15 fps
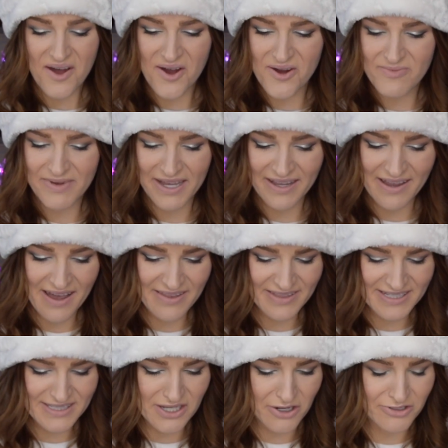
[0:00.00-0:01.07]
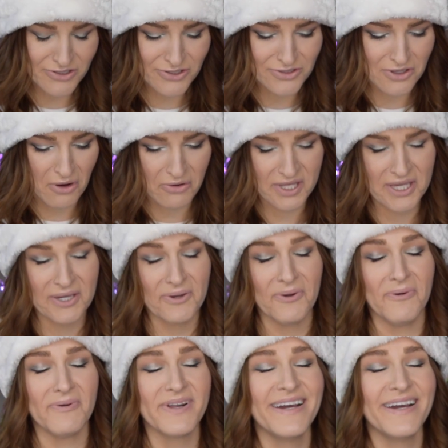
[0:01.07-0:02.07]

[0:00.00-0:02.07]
oh my God, these are so cute.